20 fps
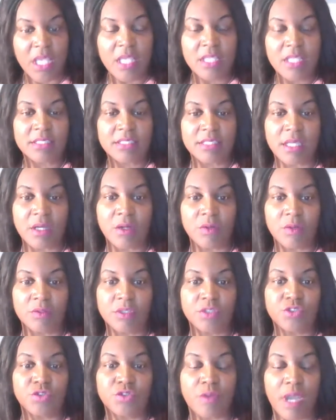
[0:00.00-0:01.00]
So
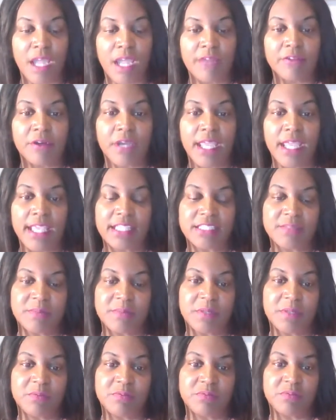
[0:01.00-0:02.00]
the driver has
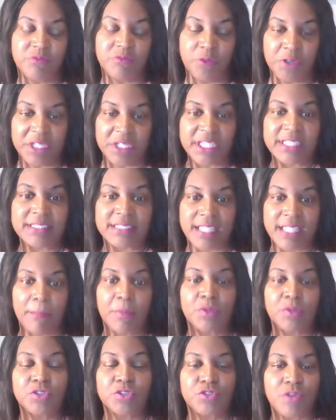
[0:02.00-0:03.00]
been, for an
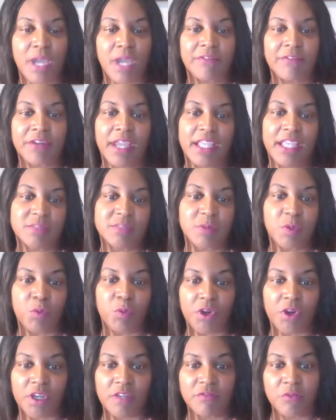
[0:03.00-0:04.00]
example, the driver has been
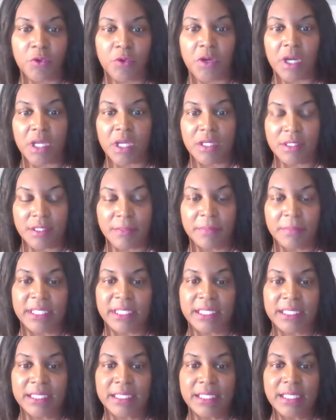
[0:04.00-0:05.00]
working for a
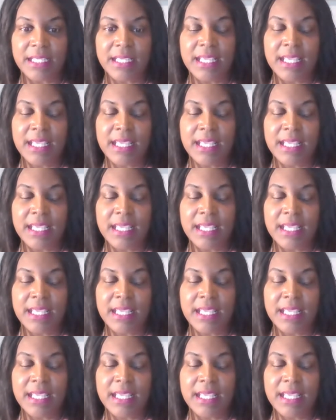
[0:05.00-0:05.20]
company